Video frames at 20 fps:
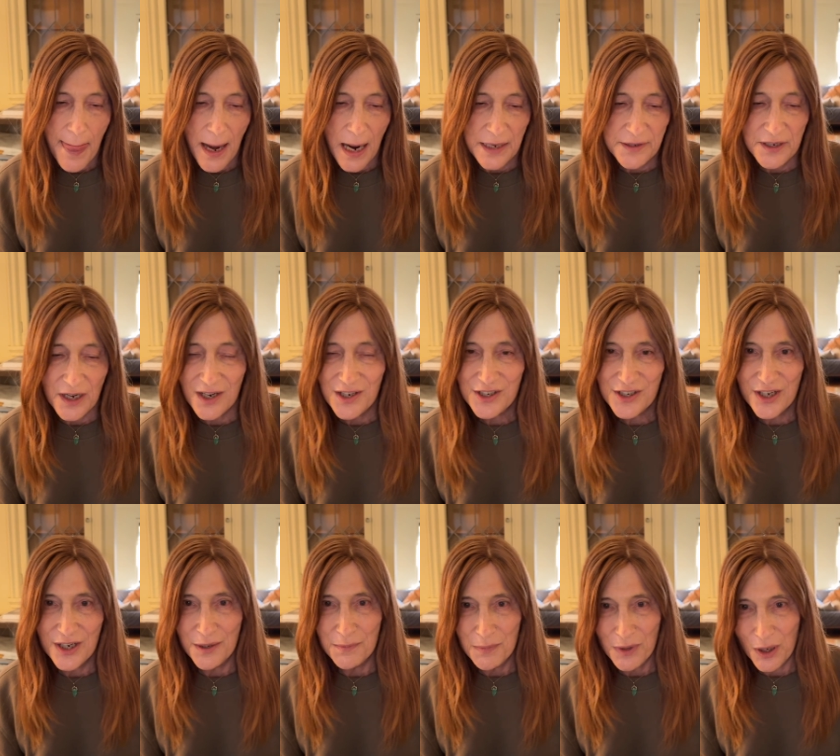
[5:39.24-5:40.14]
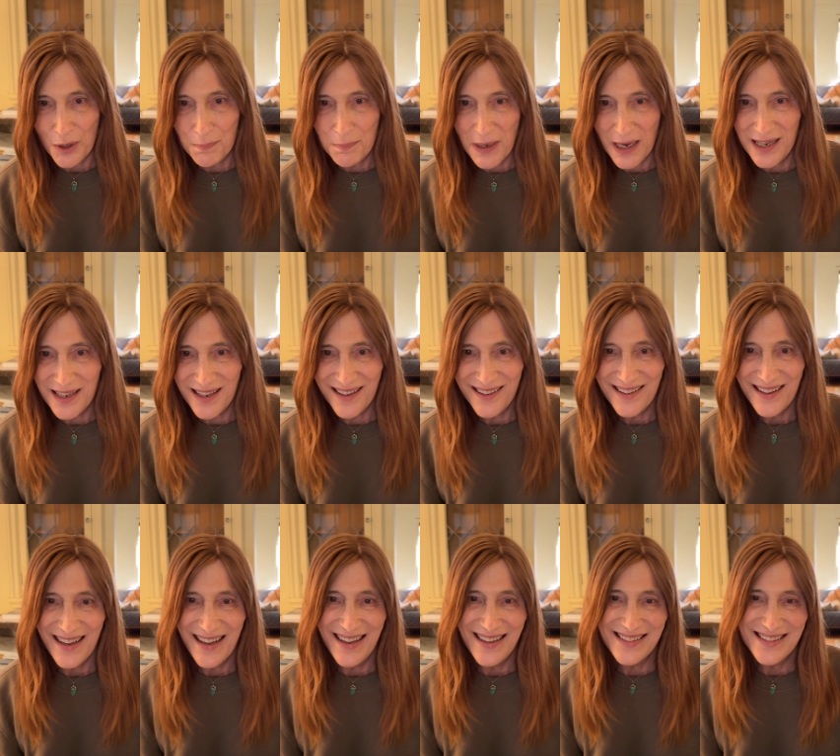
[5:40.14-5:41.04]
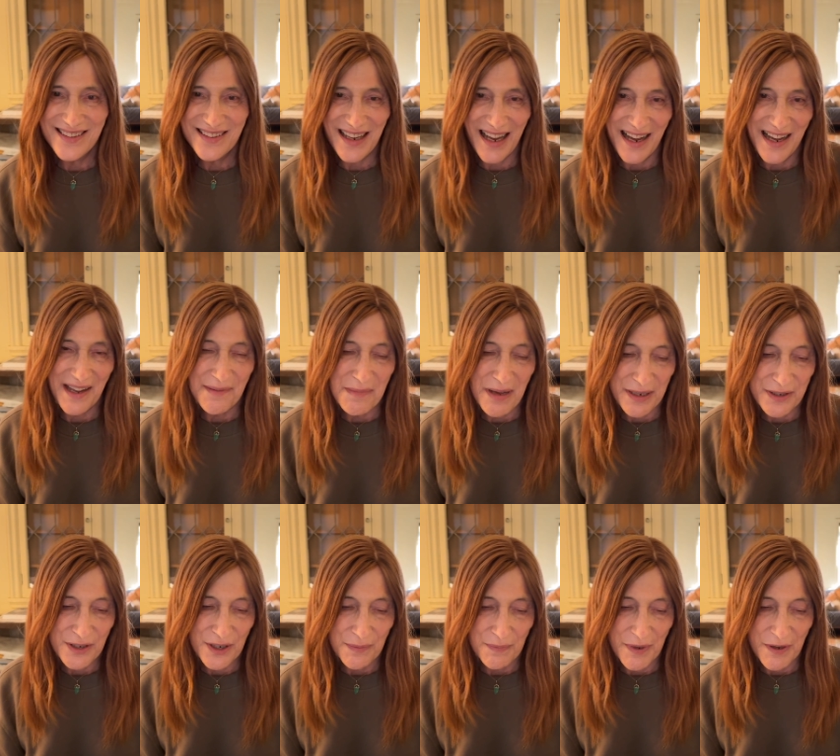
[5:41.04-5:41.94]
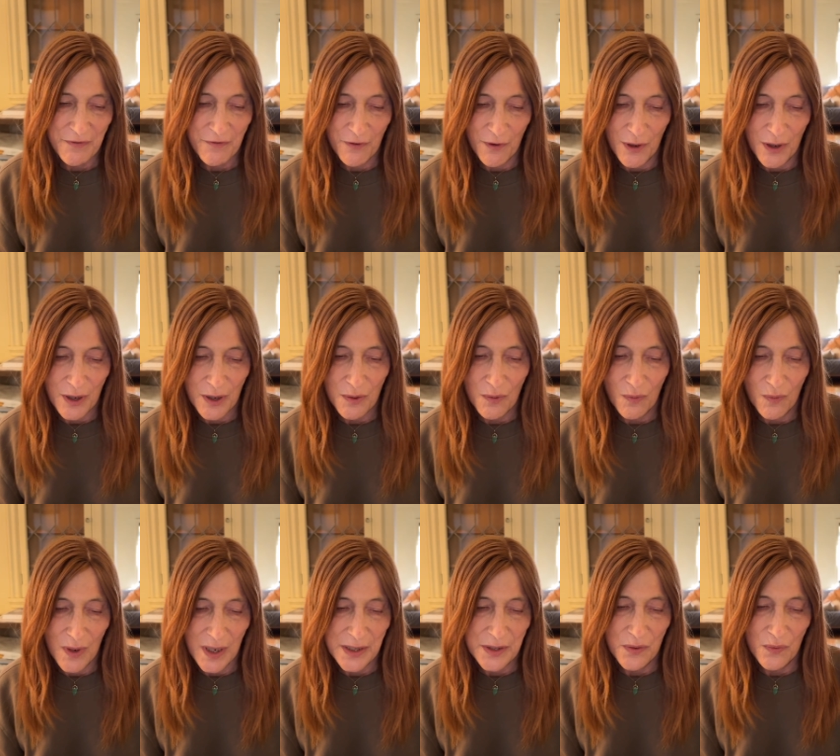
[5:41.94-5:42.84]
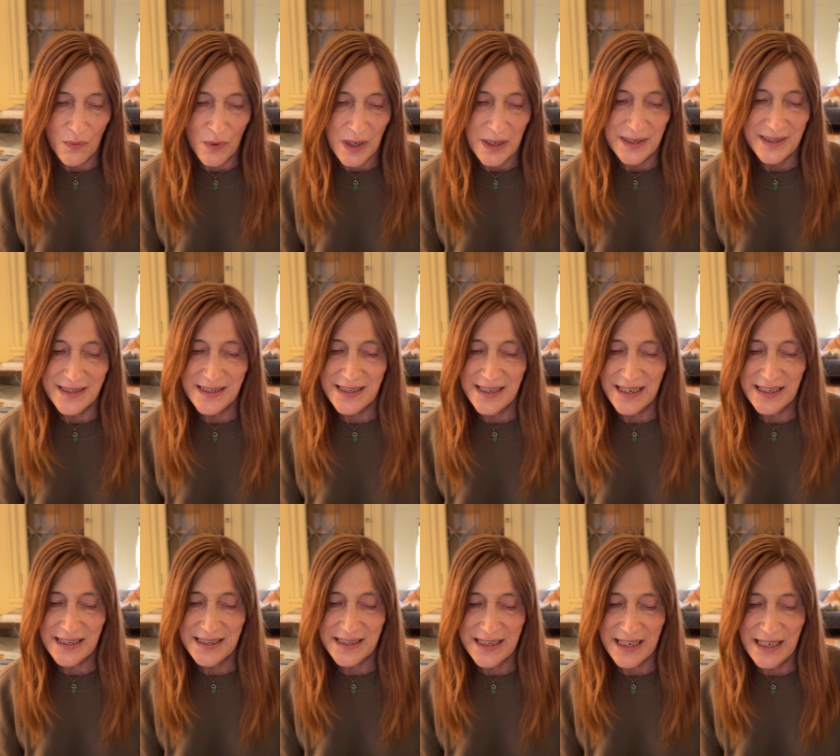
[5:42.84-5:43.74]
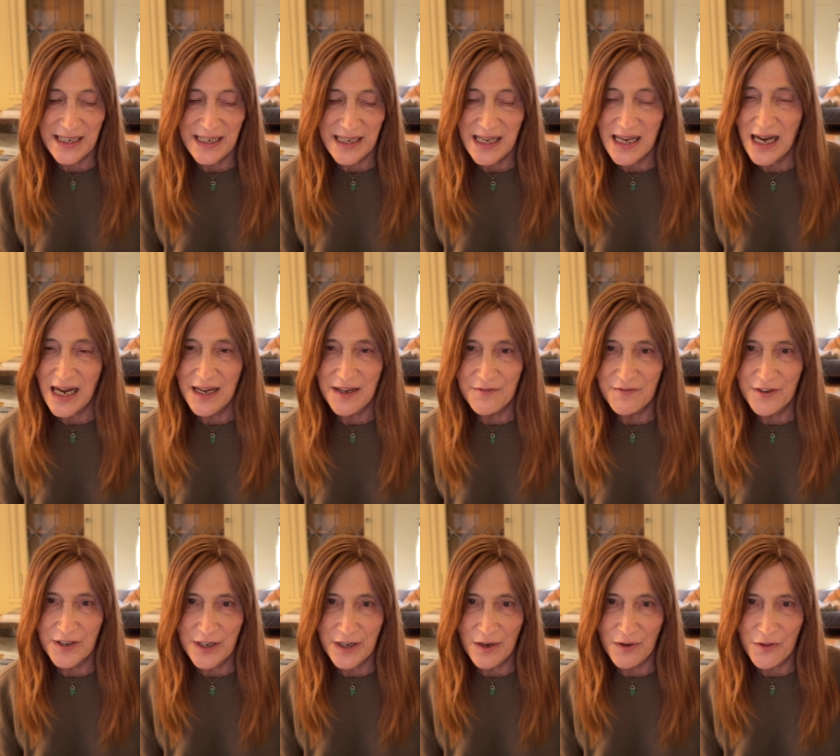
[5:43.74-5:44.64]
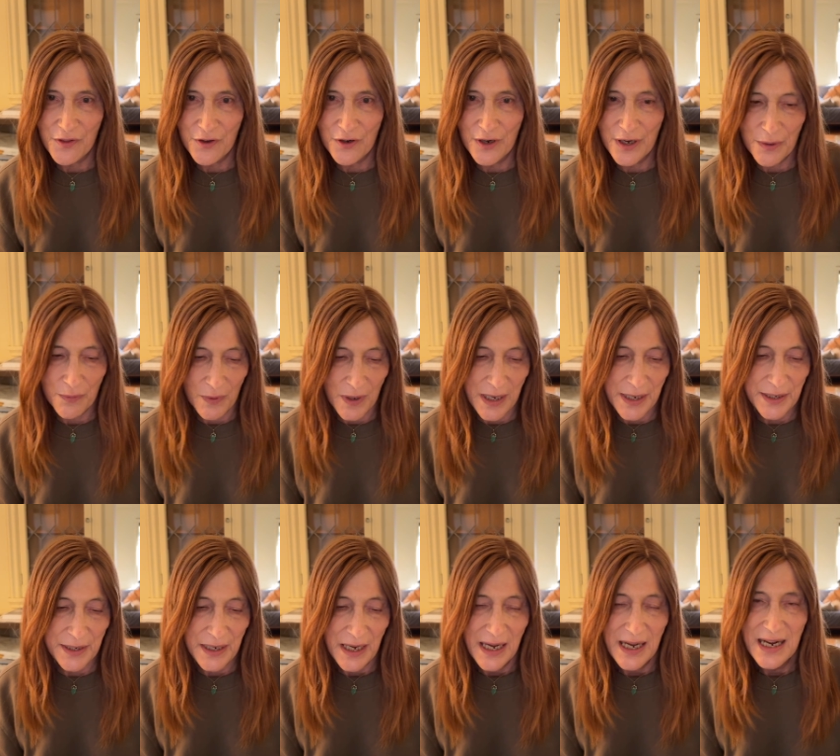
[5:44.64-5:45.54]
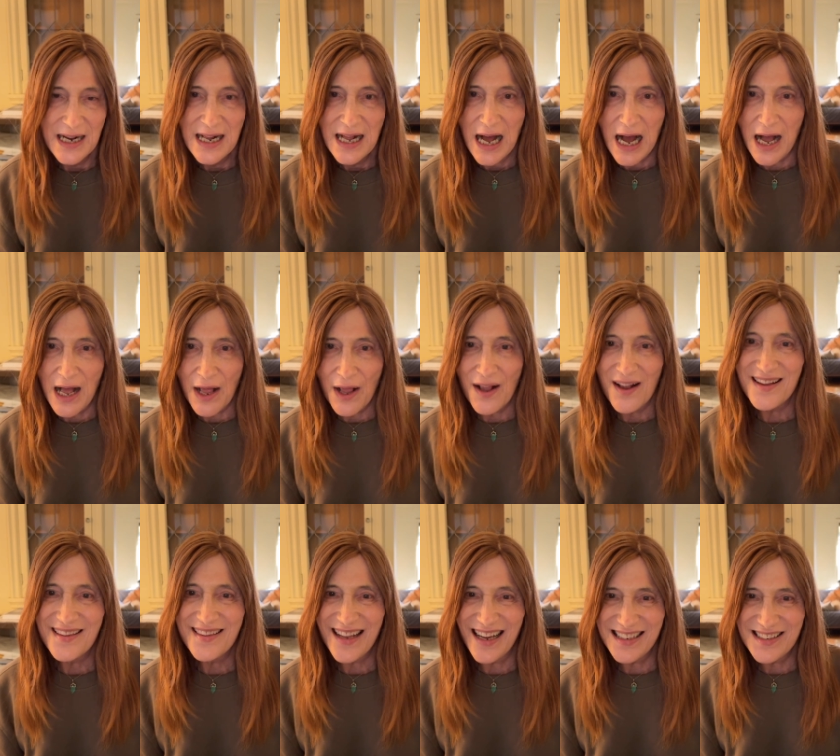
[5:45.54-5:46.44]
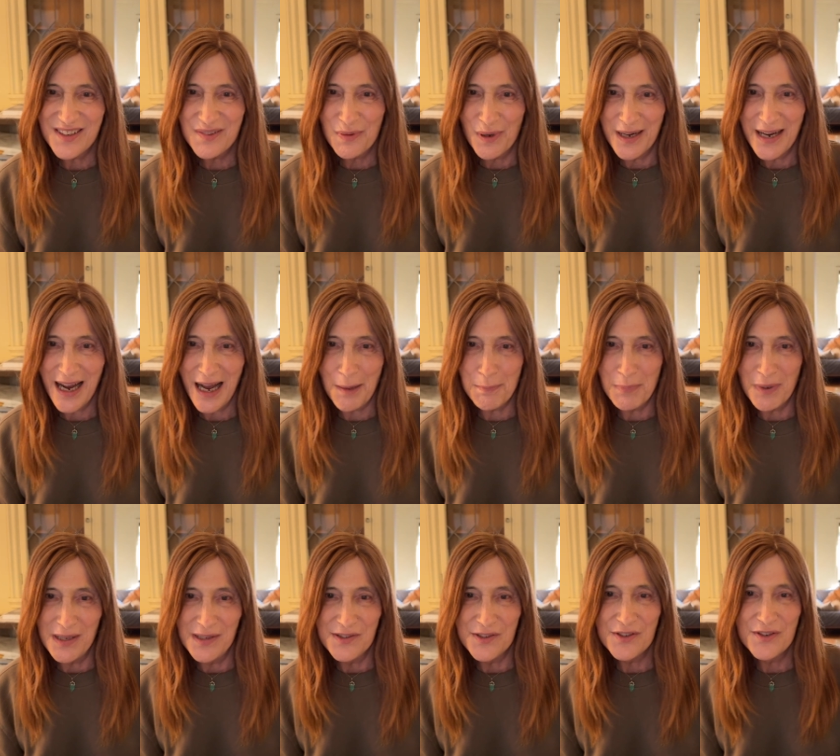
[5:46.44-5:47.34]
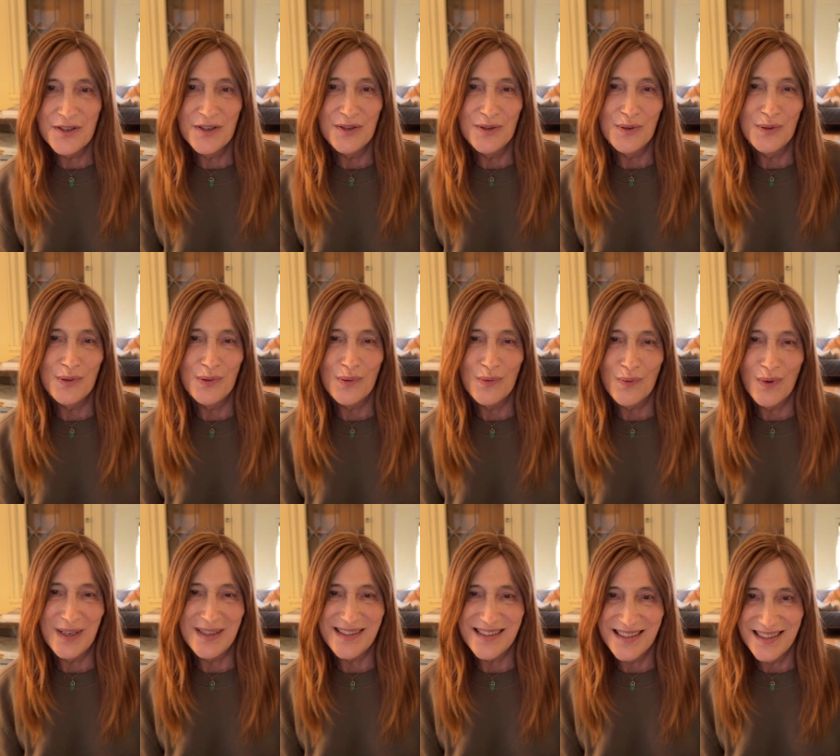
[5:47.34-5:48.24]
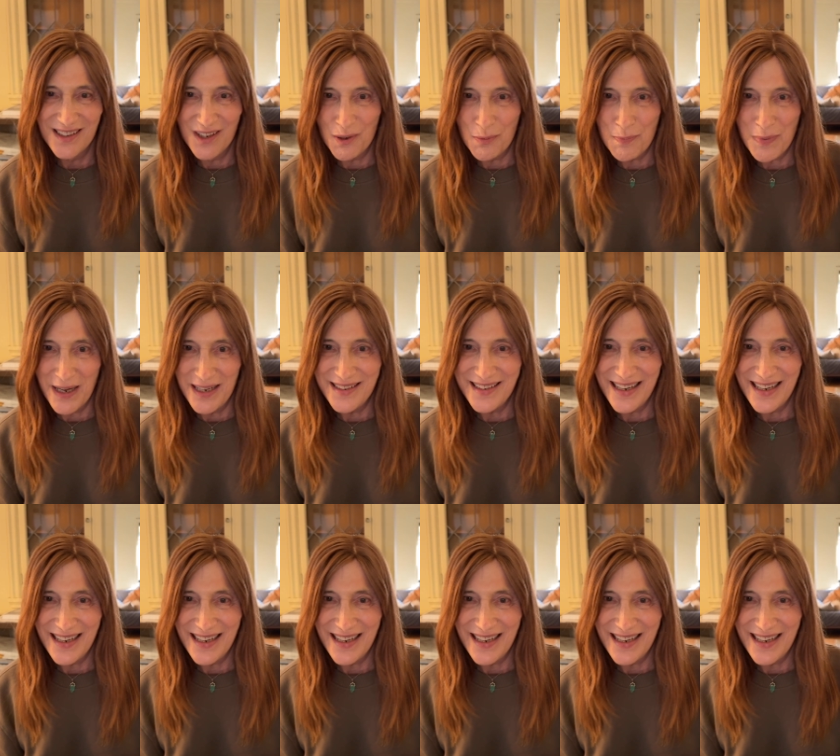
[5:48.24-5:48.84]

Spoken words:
Adarshanam Lopa, as I mentioned before, 1160, video 31. That's what happens to what's Lopad.